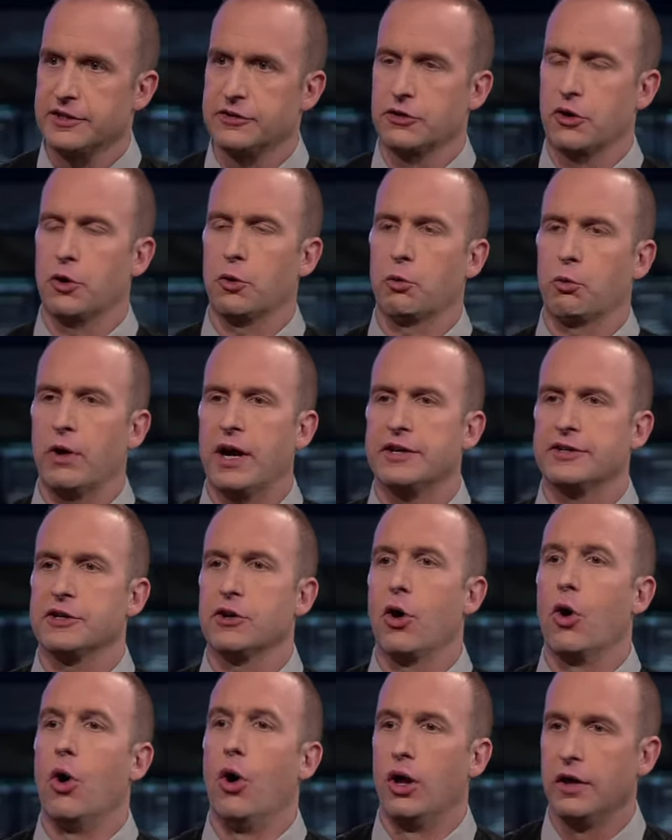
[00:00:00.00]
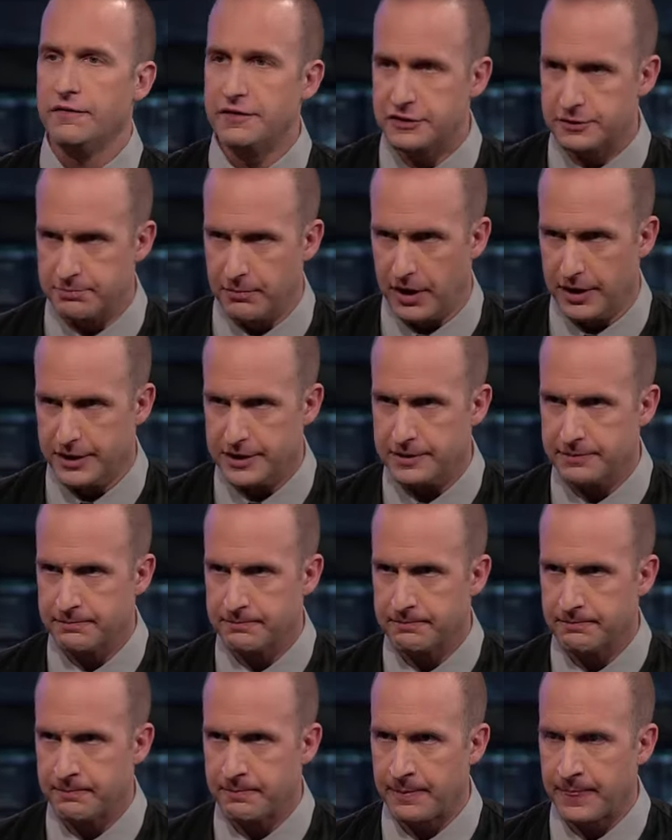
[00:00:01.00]
They started raising all this money,
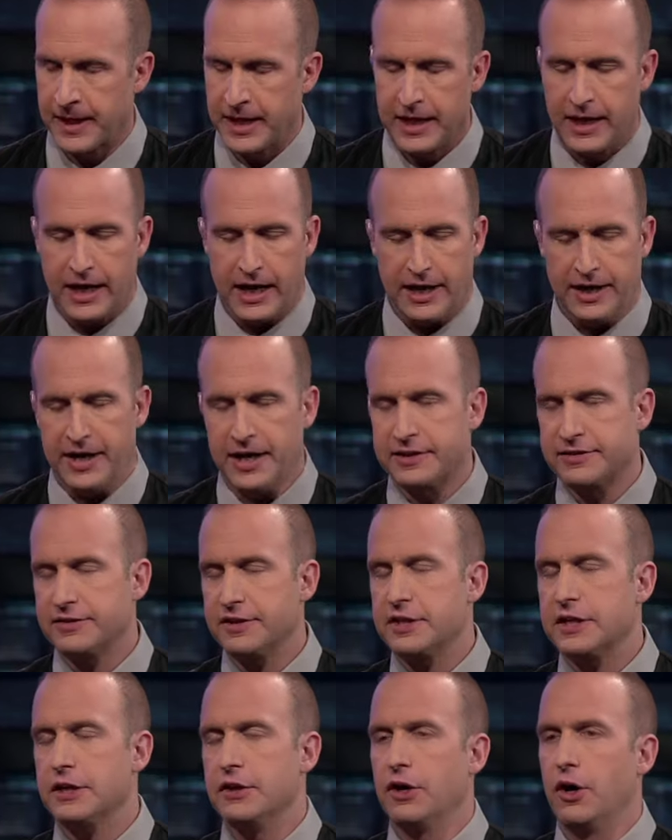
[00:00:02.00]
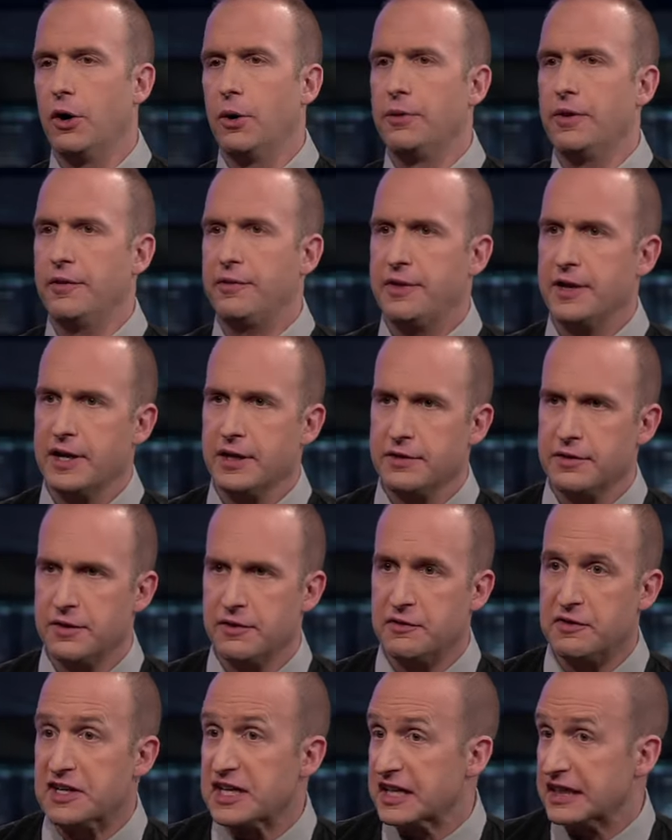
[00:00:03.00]
and next thing you know, that the,
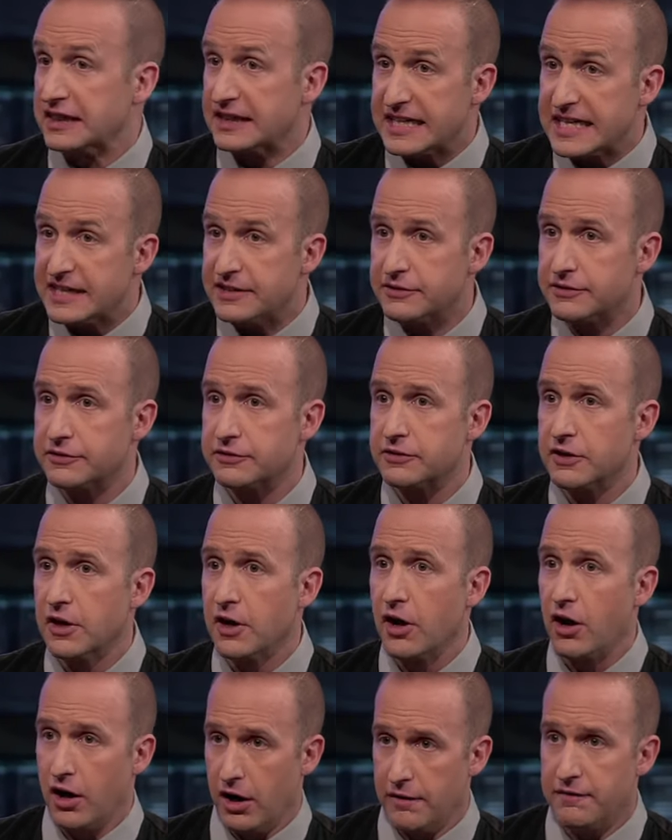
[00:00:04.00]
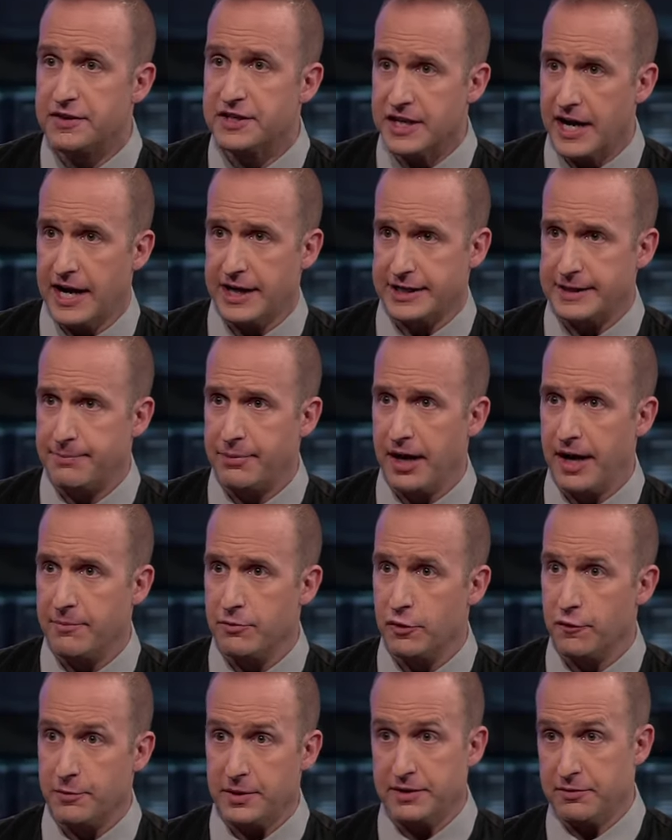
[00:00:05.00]
the elites of the Occupy
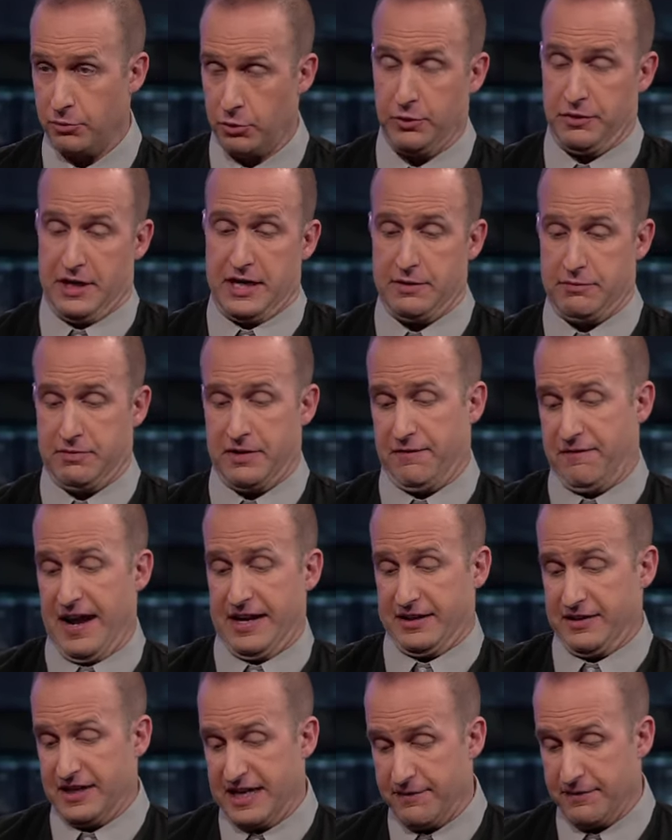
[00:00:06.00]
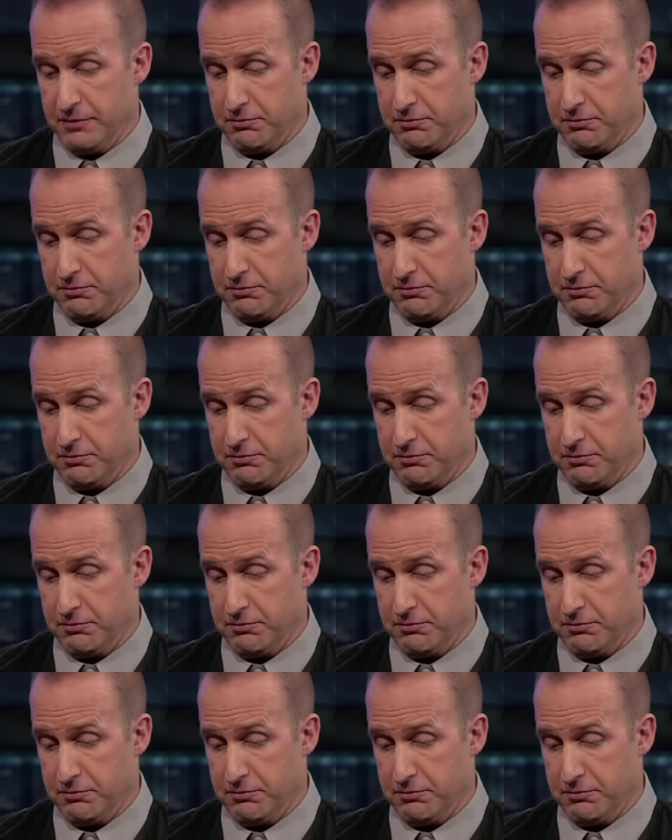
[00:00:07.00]
movement, well, they, the fact that they